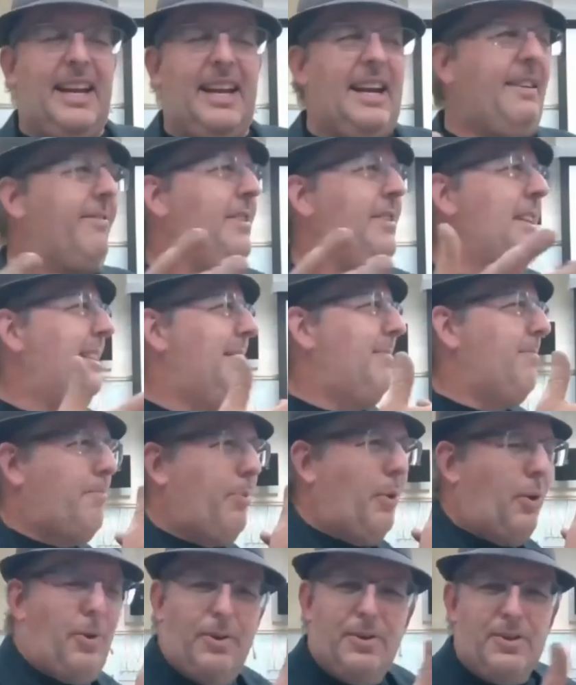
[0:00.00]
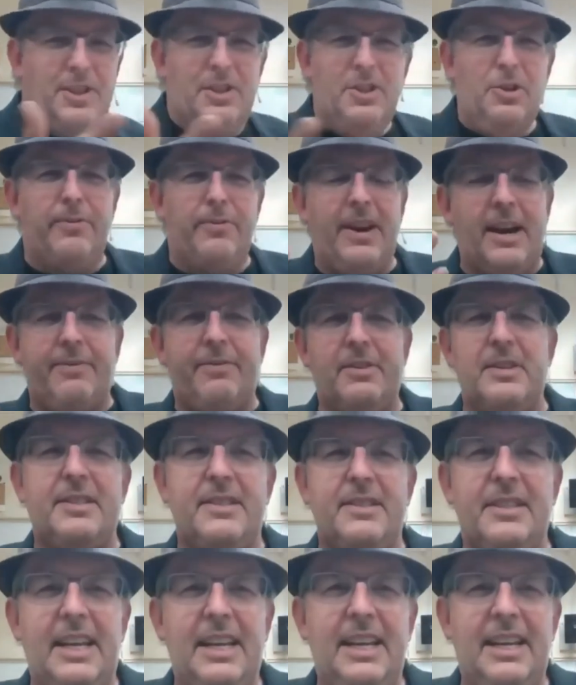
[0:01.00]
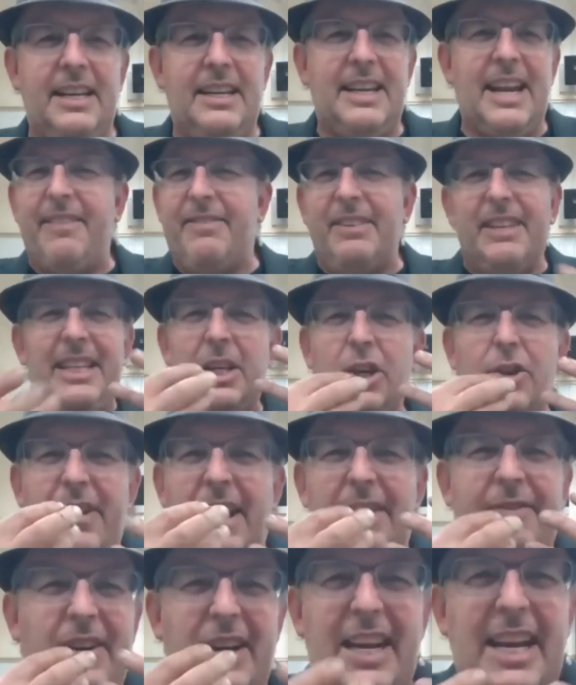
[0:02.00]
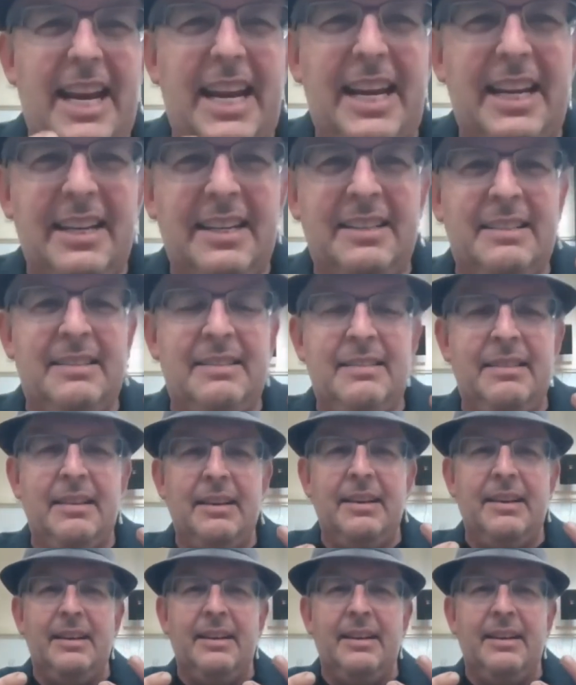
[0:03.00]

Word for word: every person you've ever seen, everything you've ever eaten,